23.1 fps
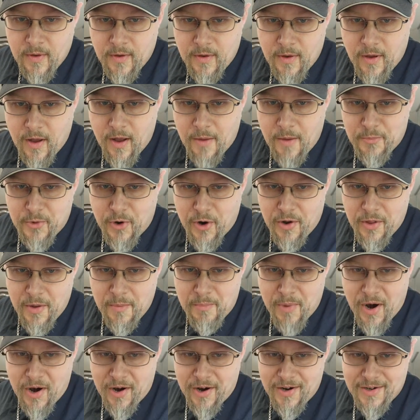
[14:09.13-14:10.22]
I'm
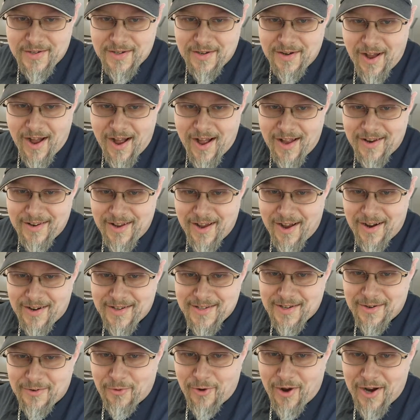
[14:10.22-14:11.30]
grilling burgers and hot
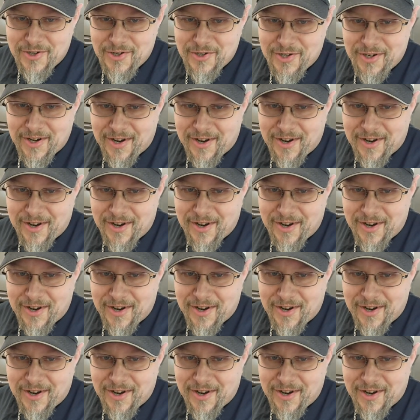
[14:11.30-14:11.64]
dogs and watching